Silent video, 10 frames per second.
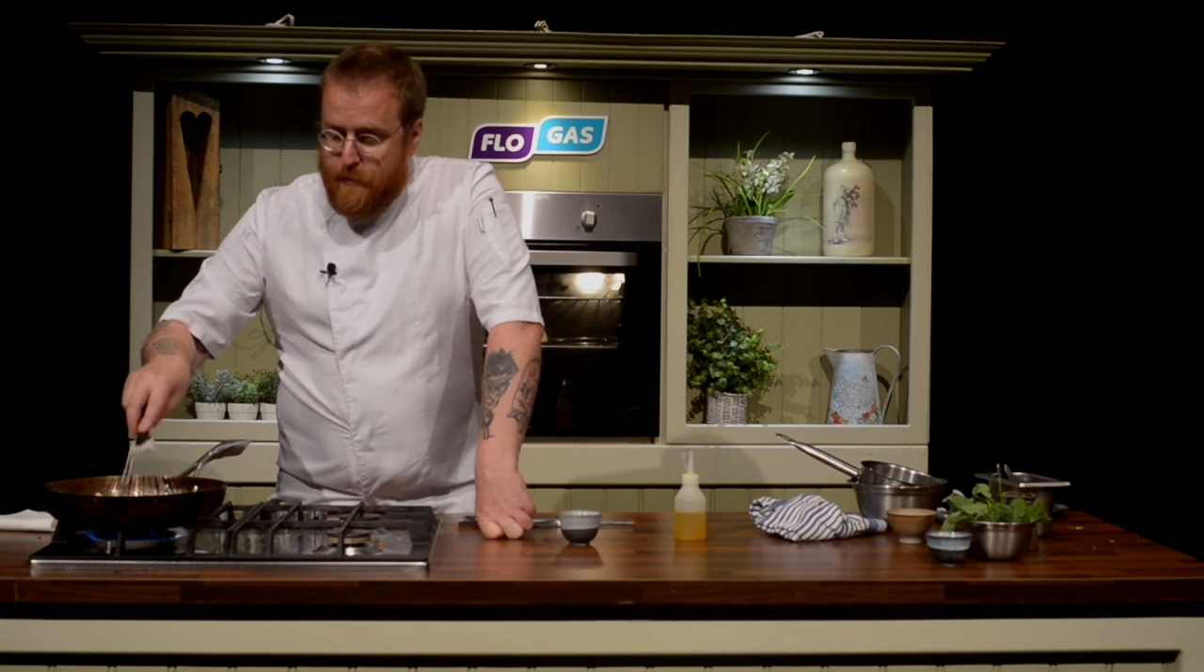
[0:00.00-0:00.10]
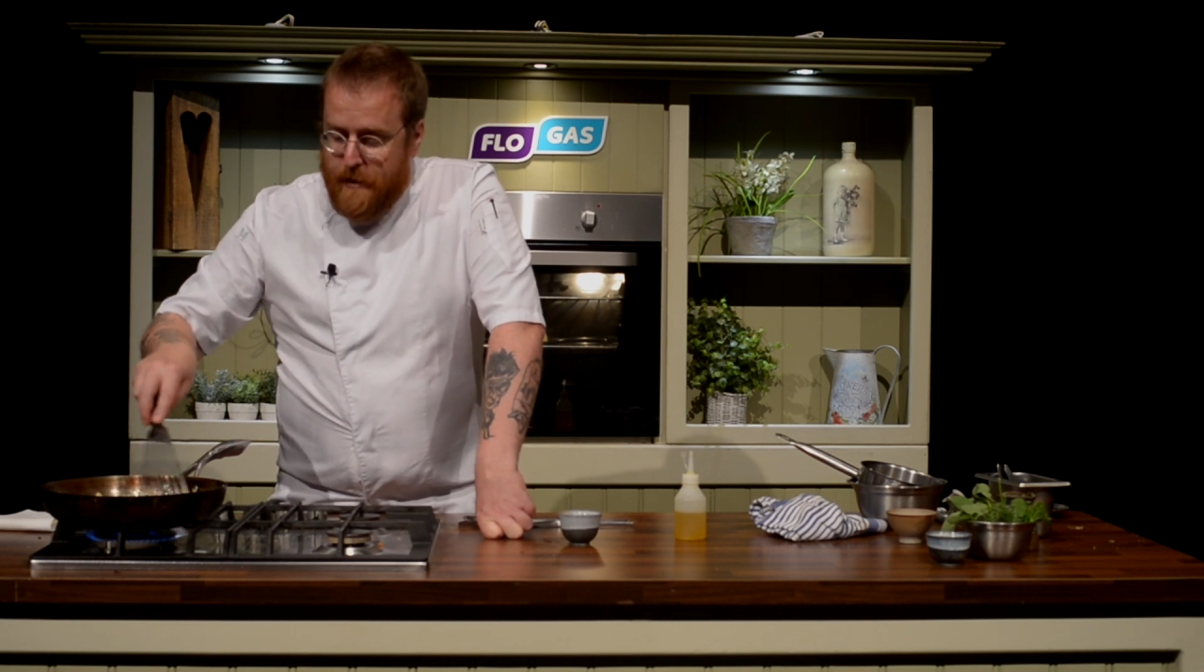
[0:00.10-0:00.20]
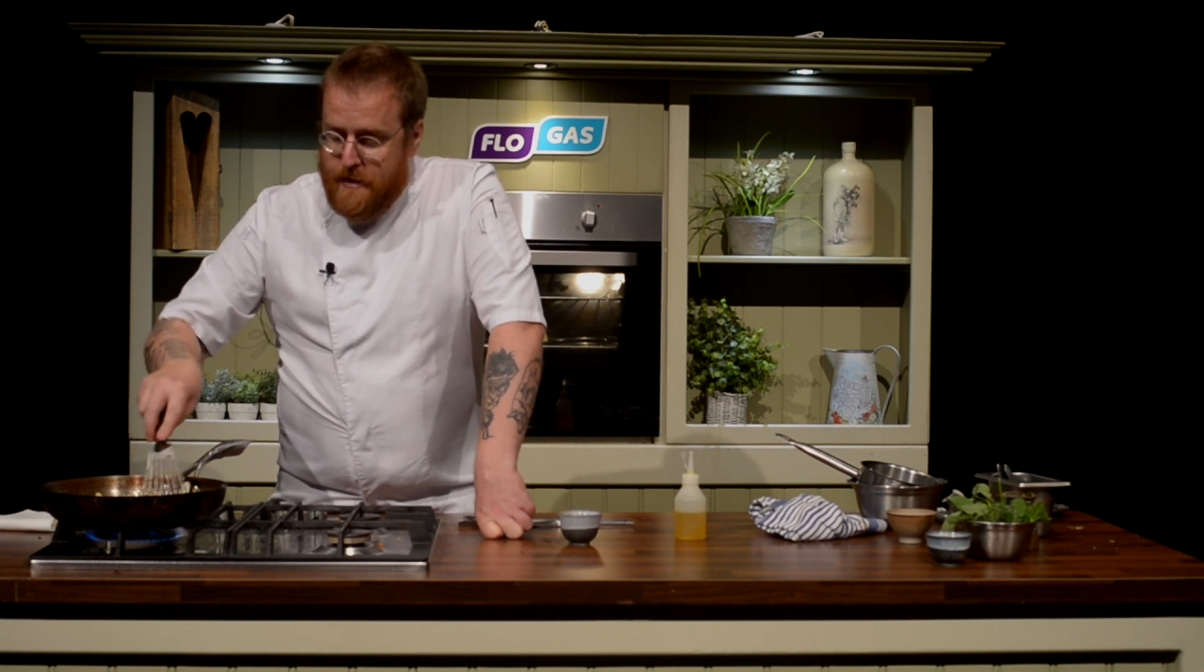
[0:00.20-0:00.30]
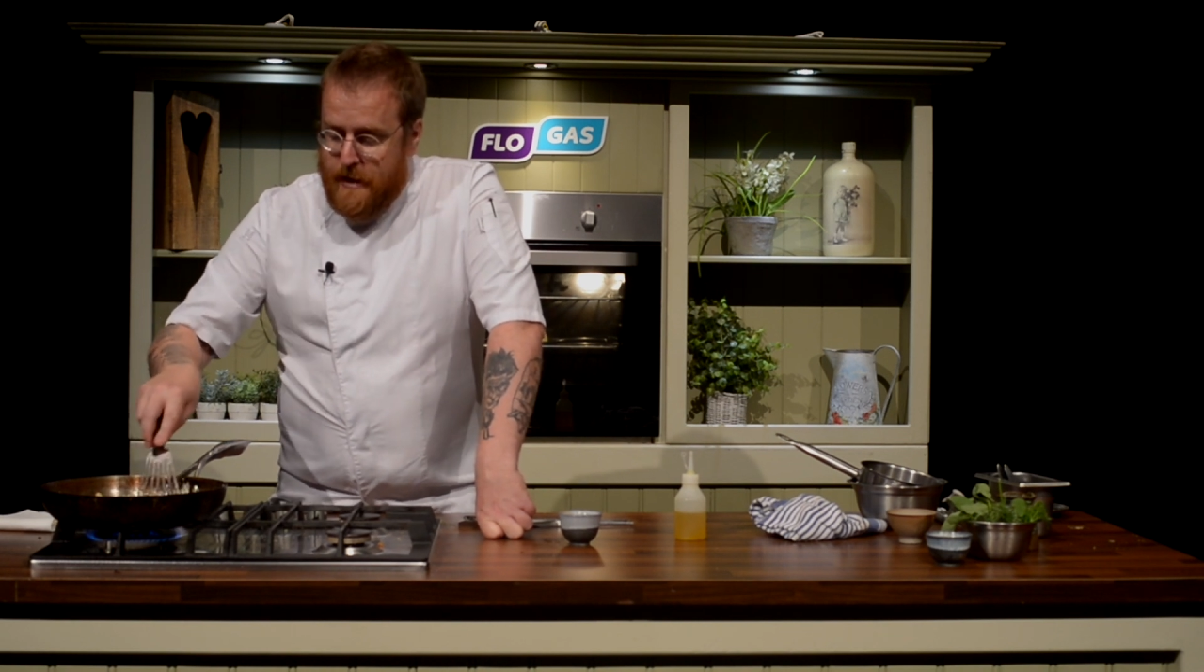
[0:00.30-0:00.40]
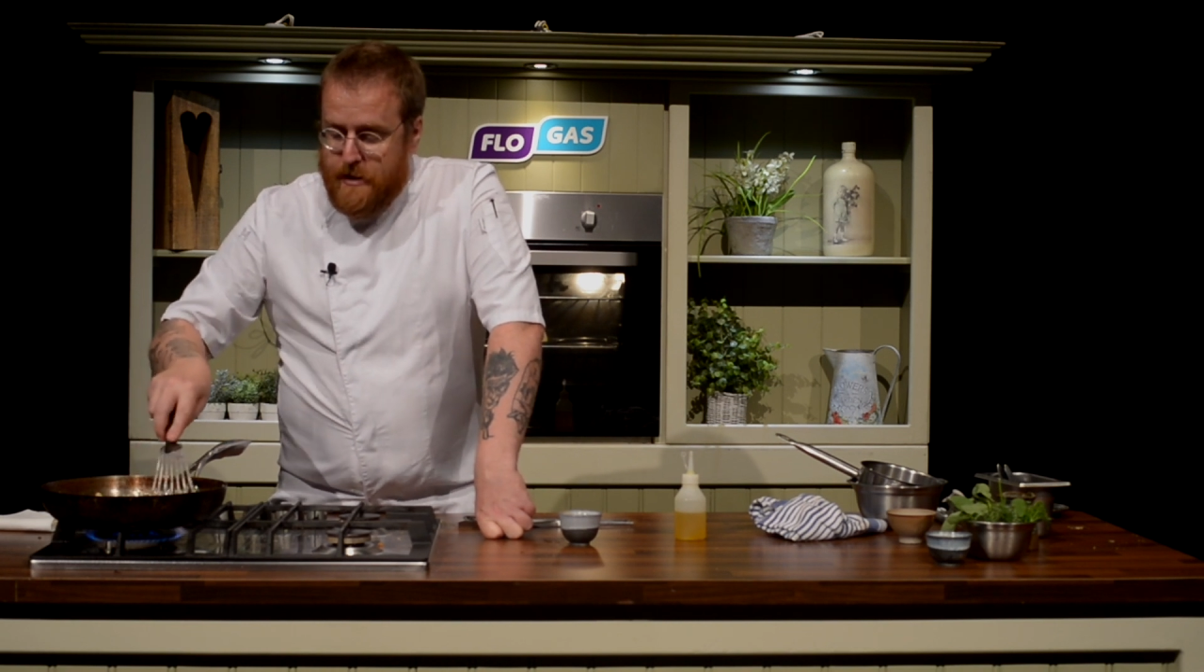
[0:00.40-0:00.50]

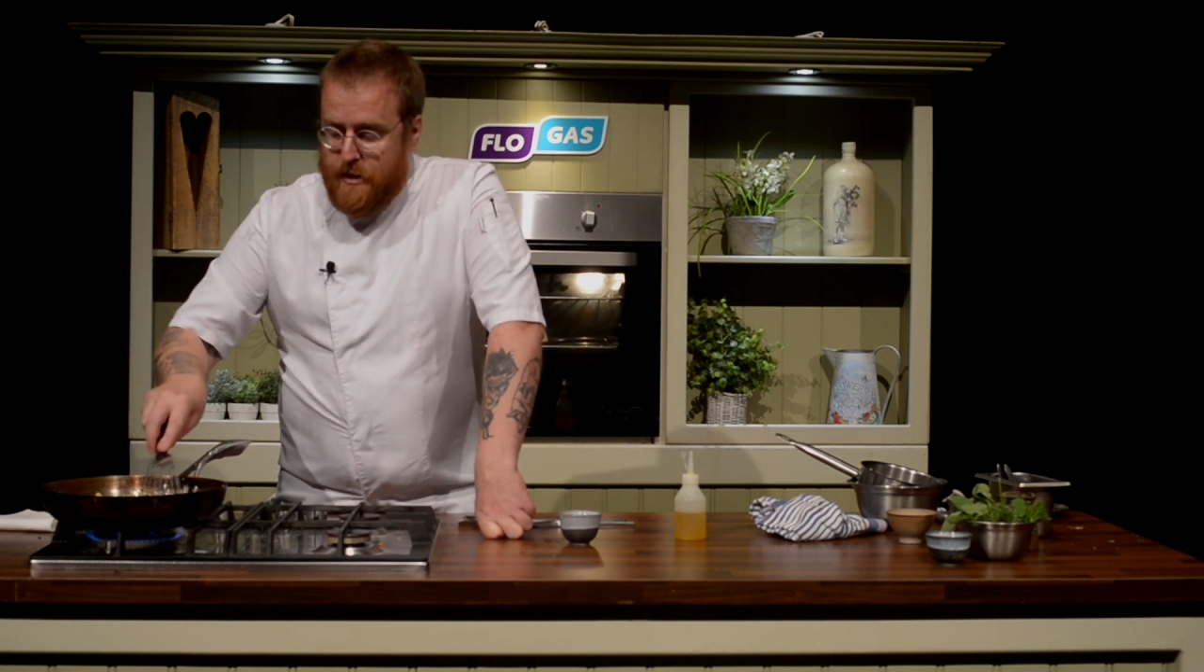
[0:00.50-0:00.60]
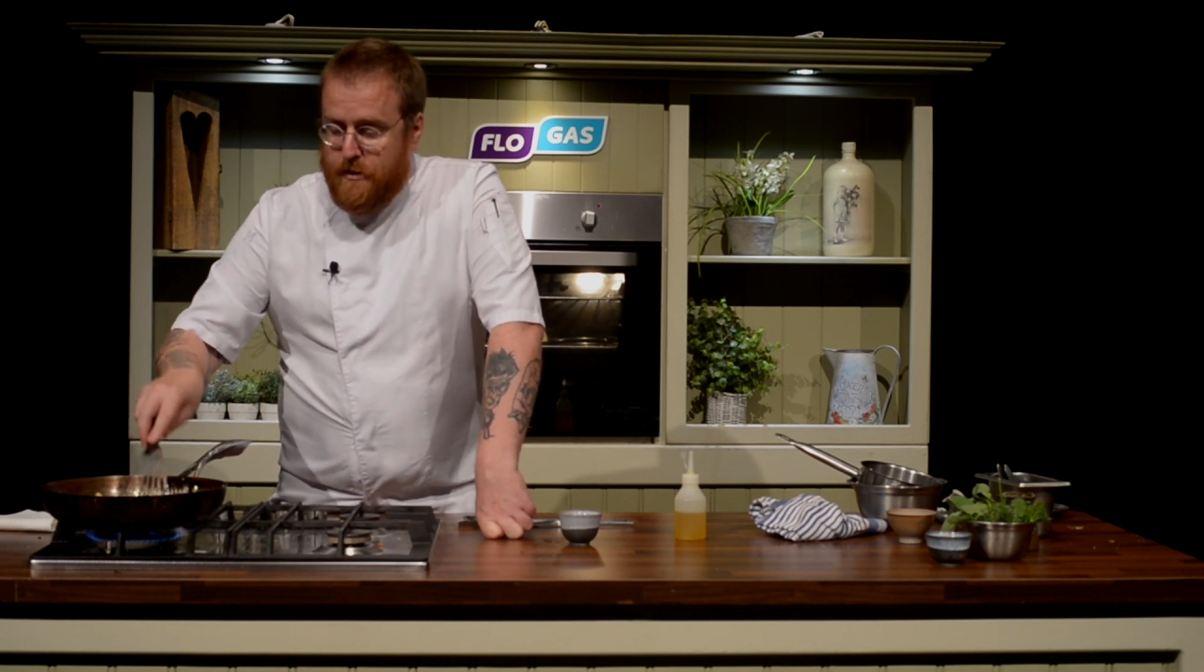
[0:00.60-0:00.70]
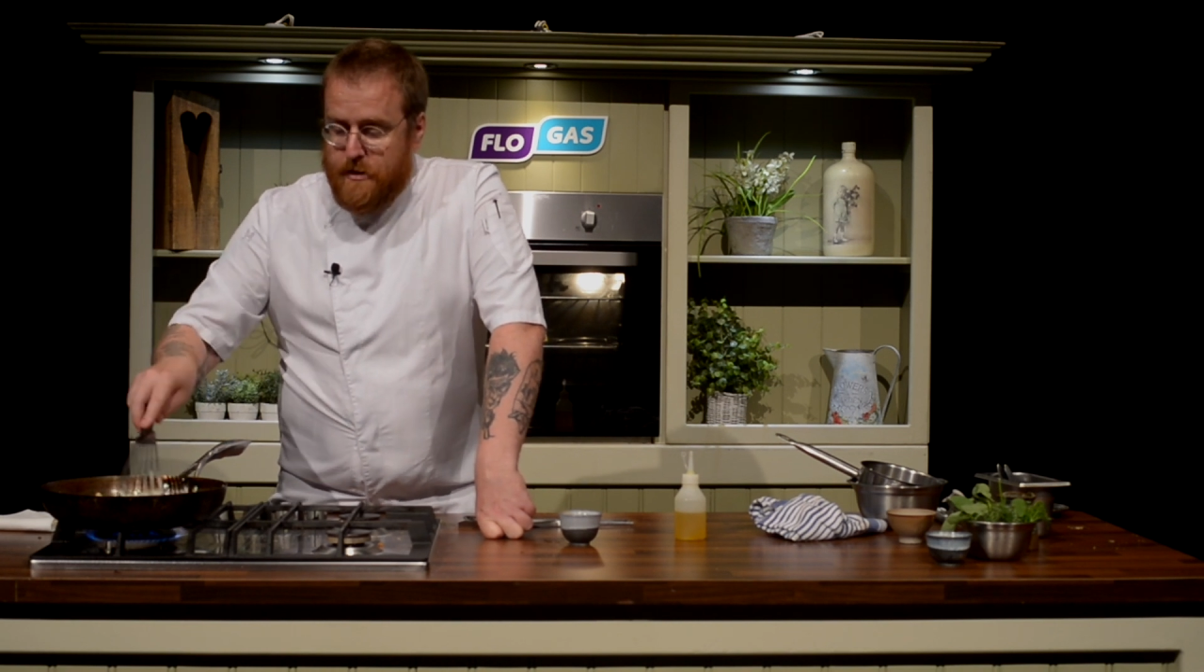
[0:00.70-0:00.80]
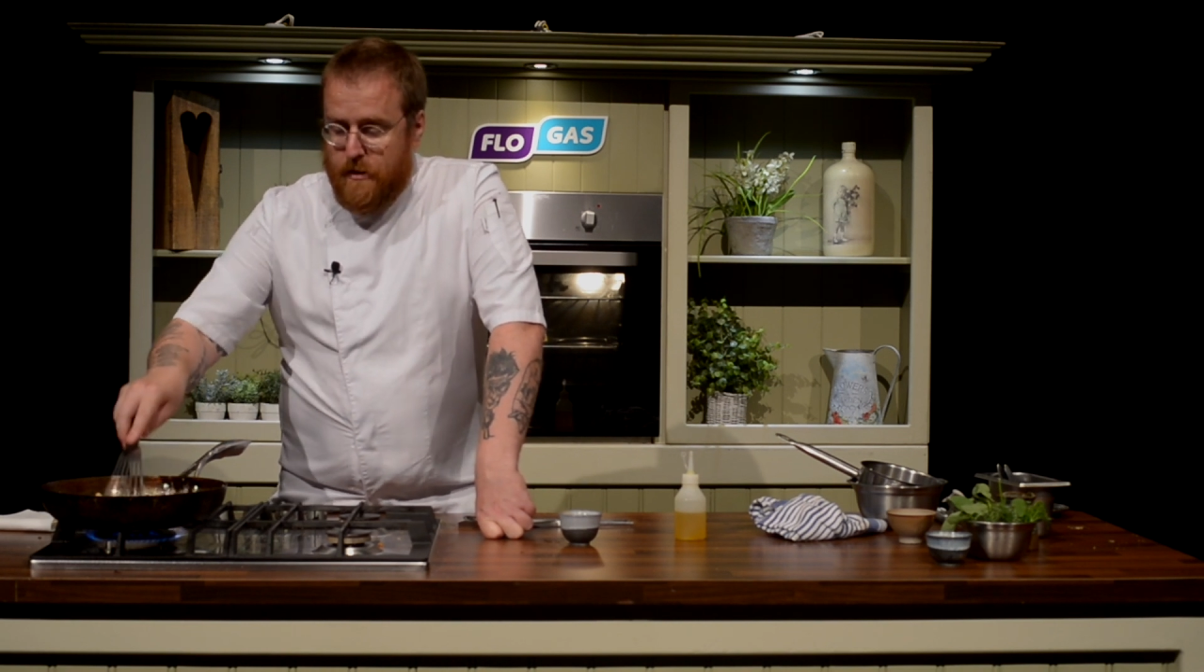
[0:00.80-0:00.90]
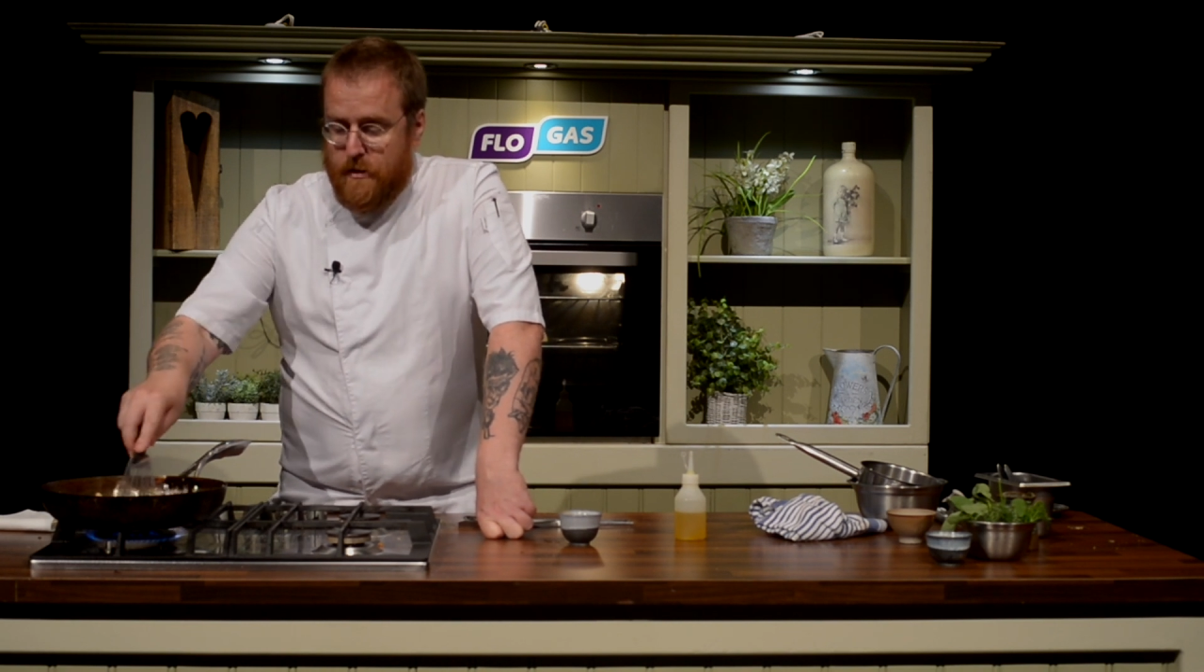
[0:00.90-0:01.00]
bits into
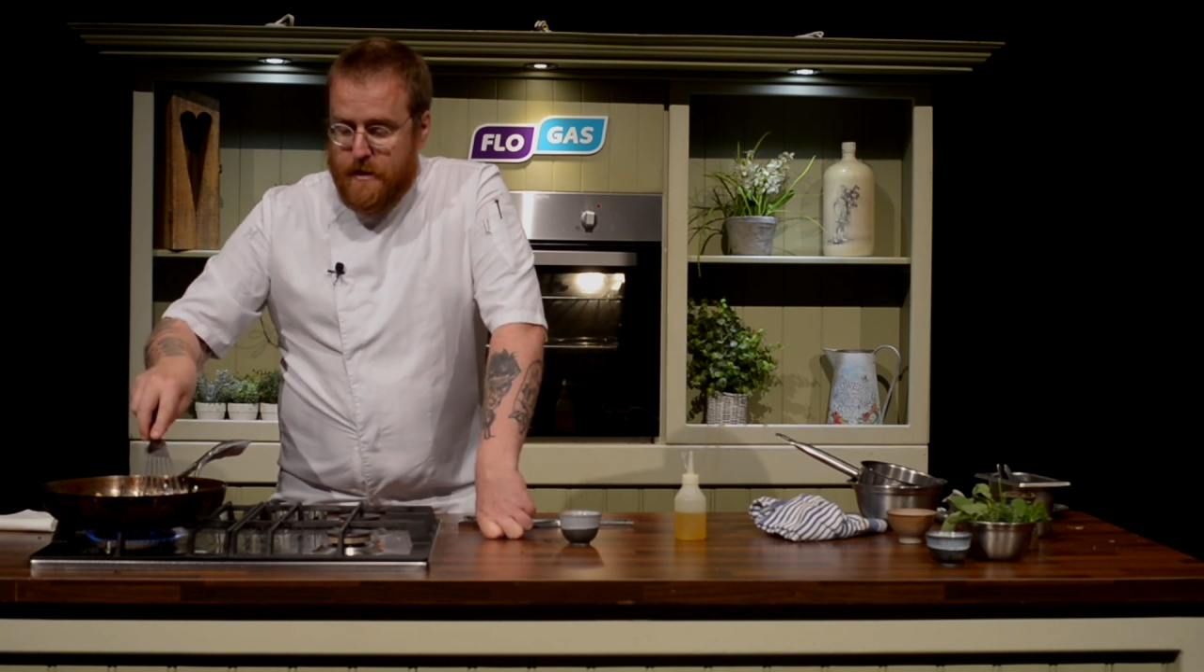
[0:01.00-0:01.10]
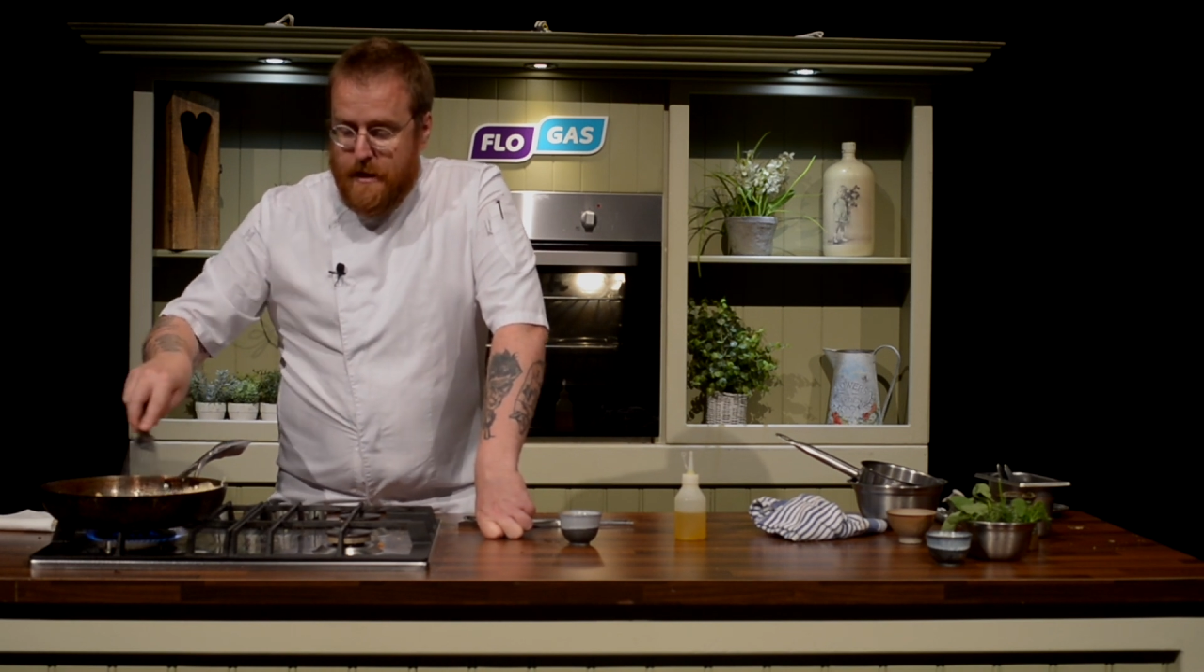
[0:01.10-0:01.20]
your sauce.